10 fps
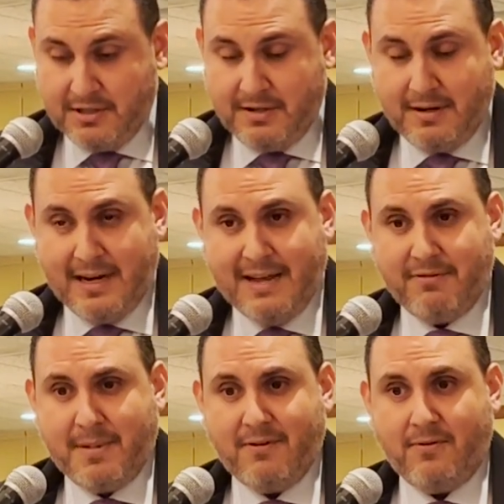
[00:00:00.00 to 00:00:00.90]
They're going to have
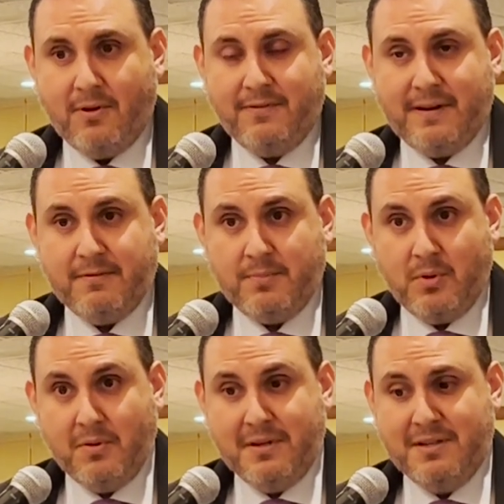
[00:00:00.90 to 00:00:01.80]
about 45
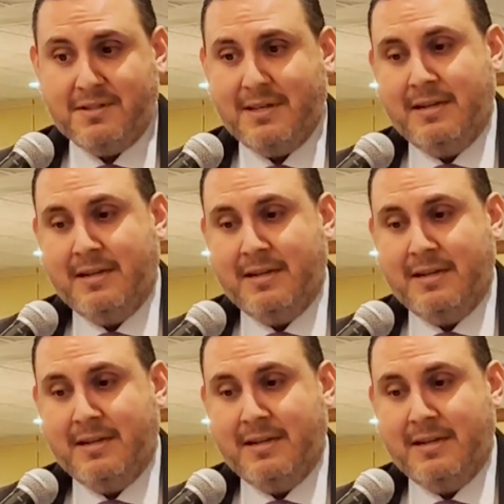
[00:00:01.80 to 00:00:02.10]
employees.